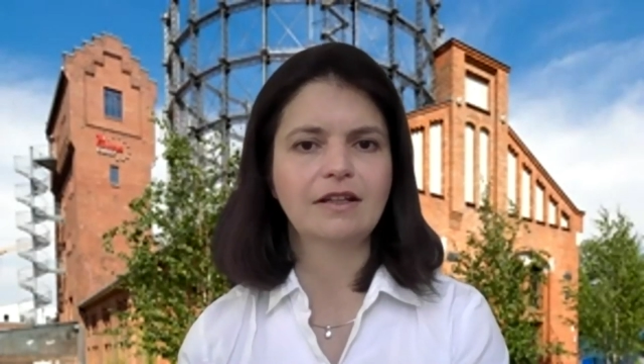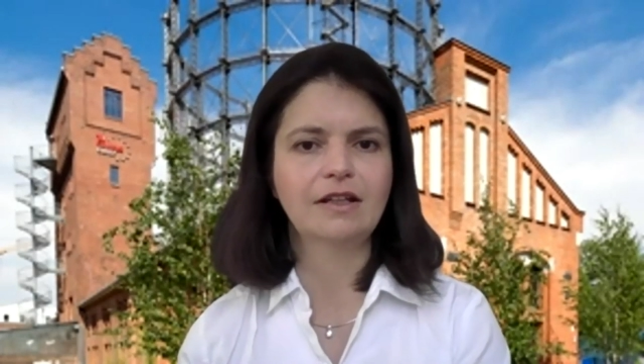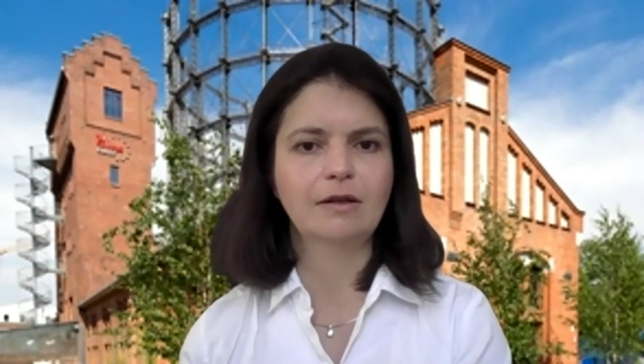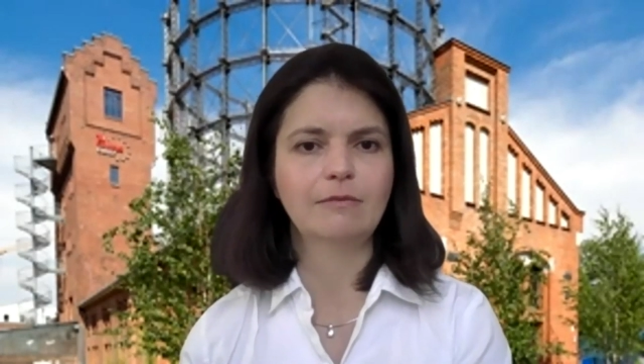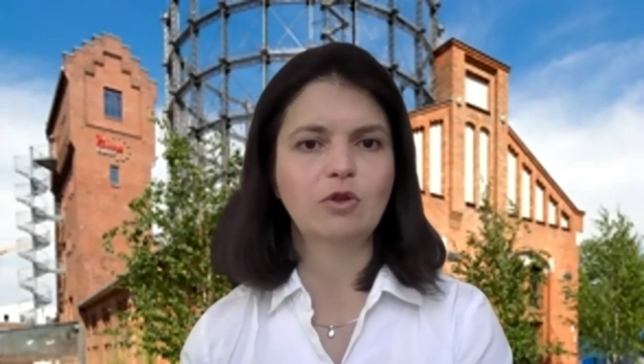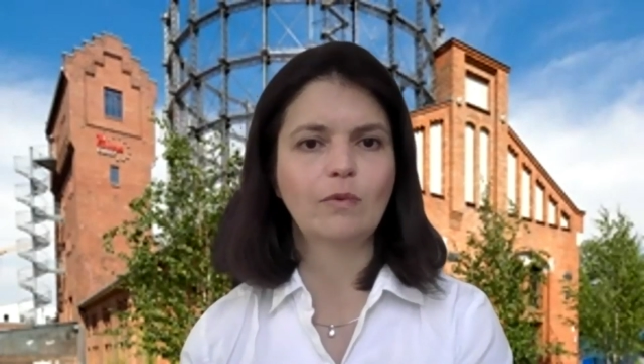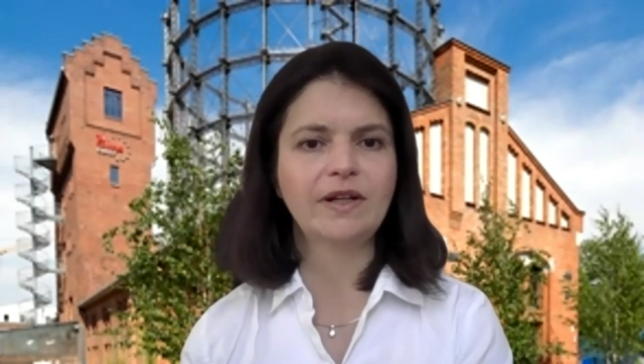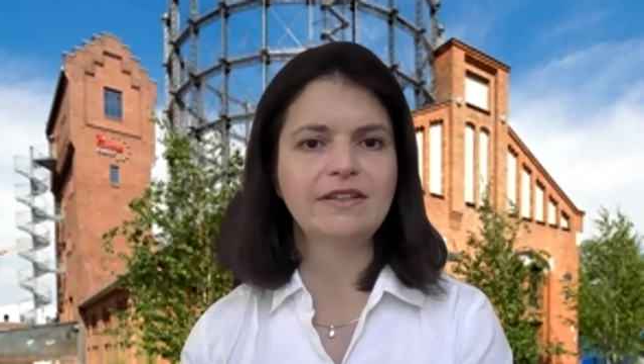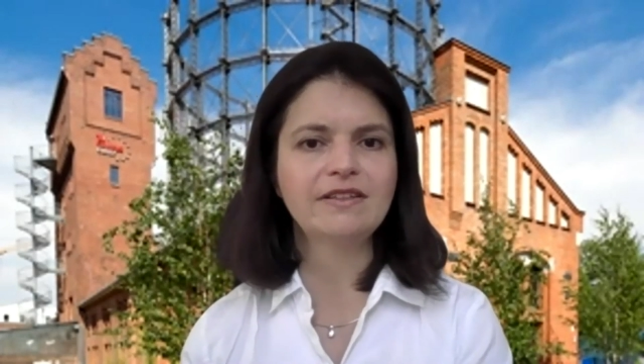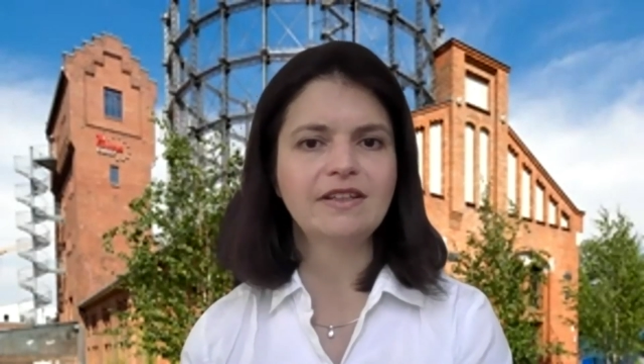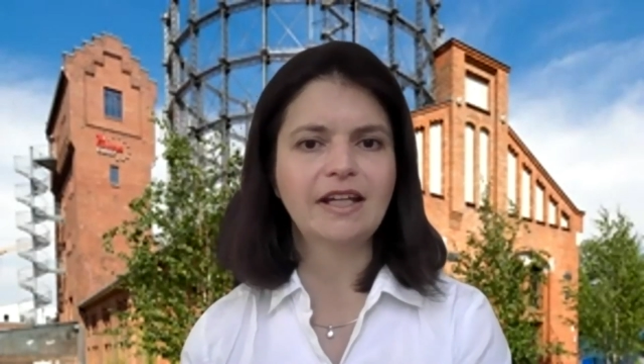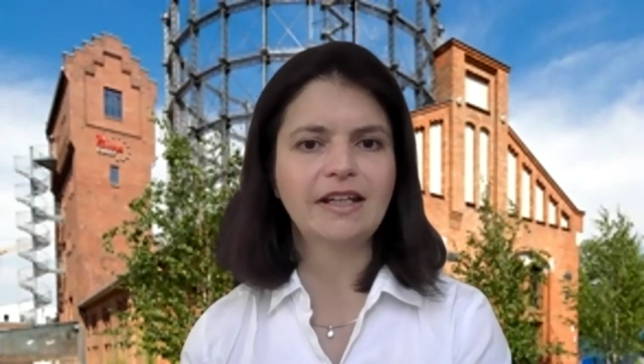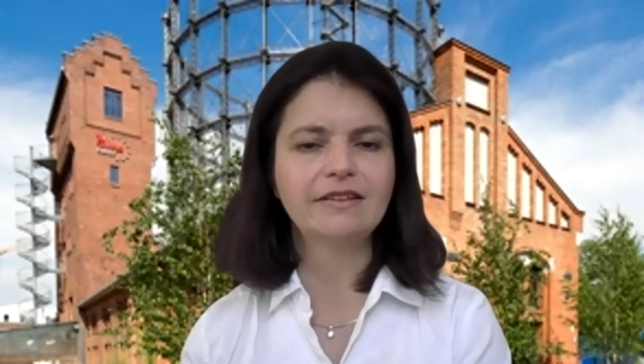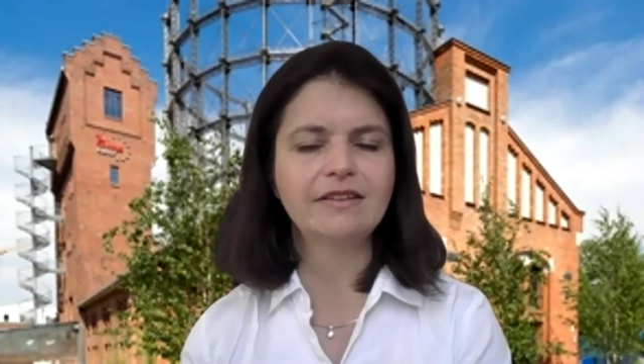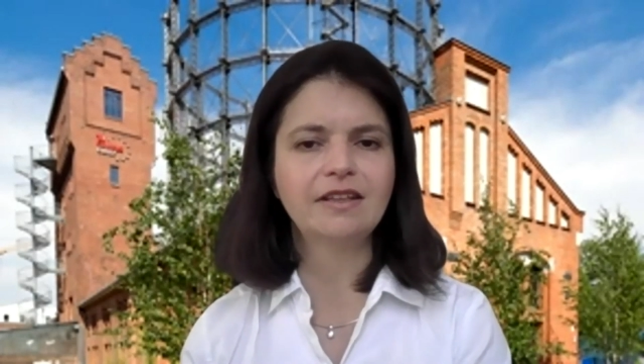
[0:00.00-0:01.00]

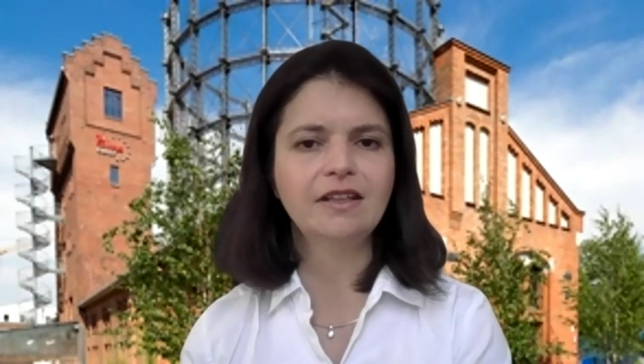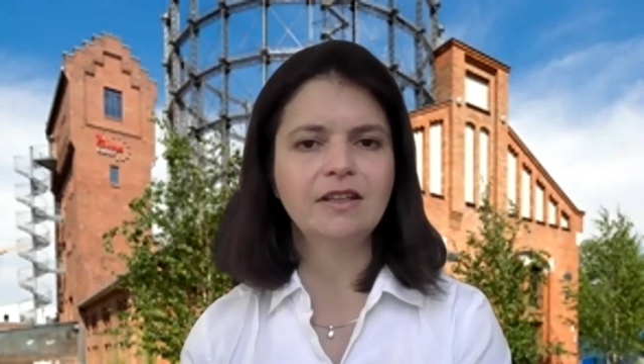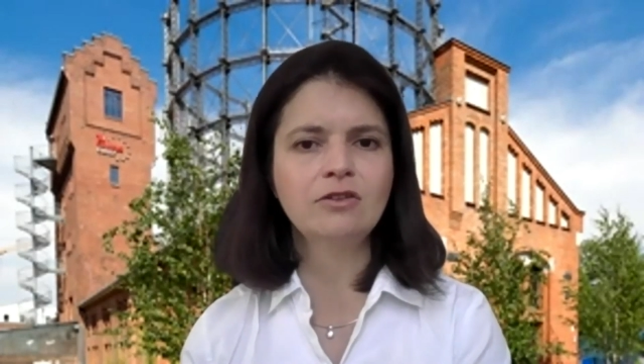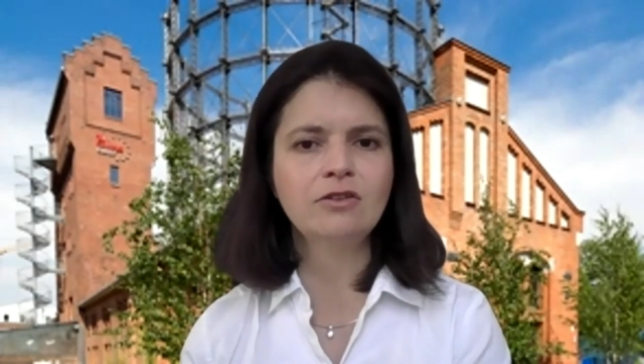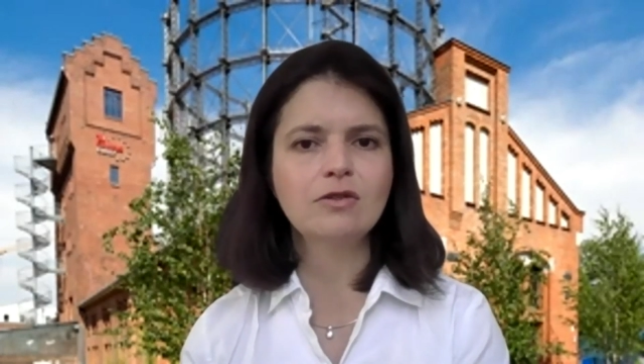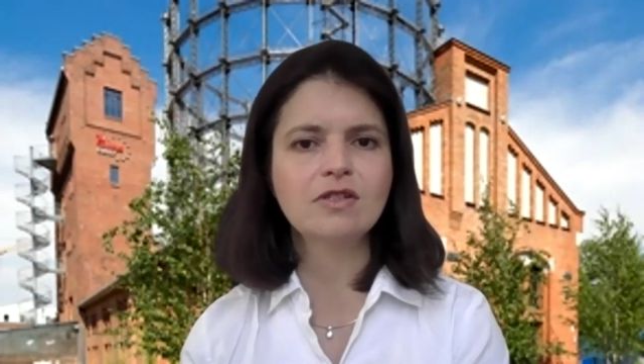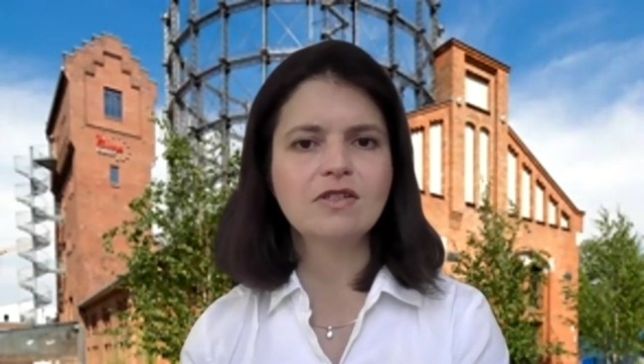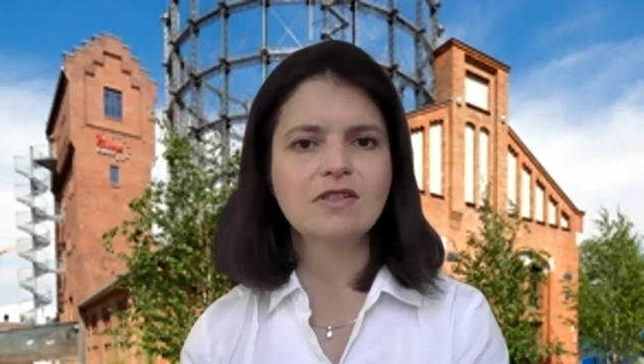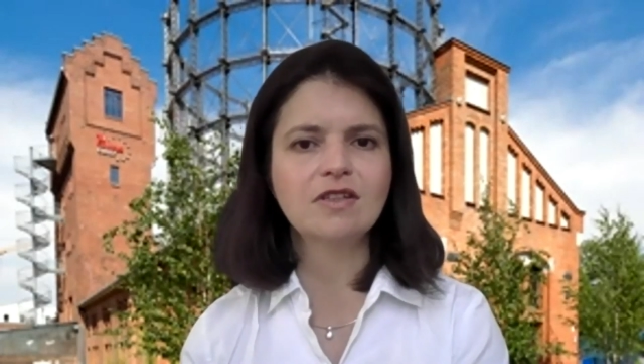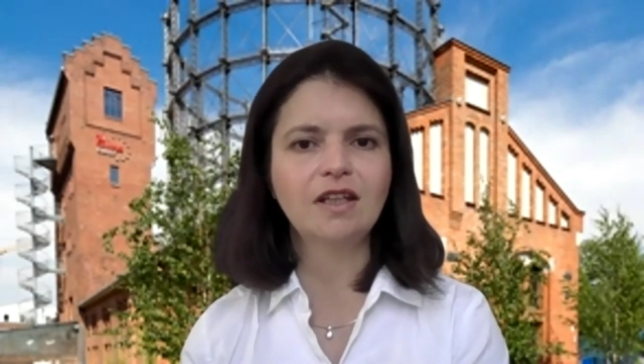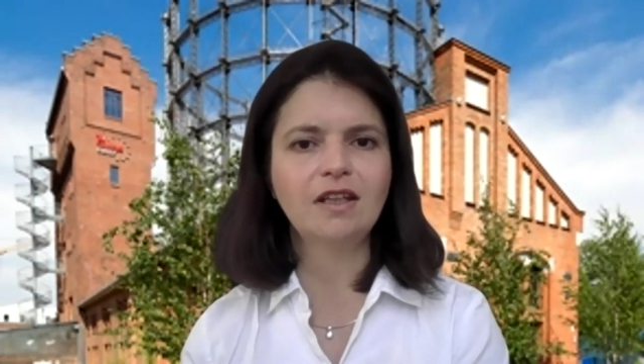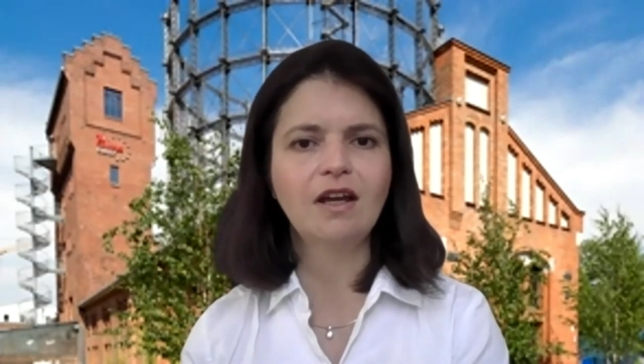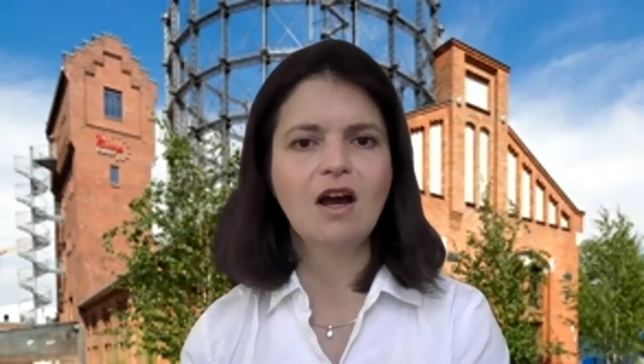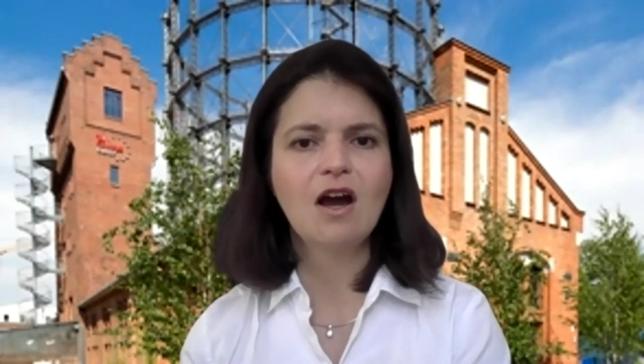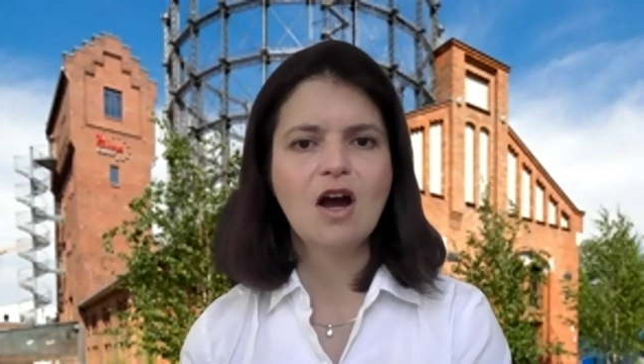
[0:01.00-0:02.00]
2018 to
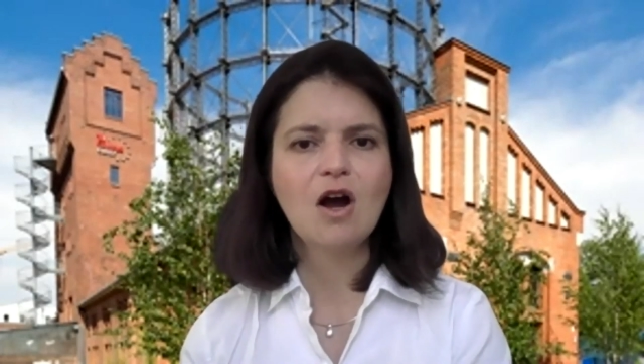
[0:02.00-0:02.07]
see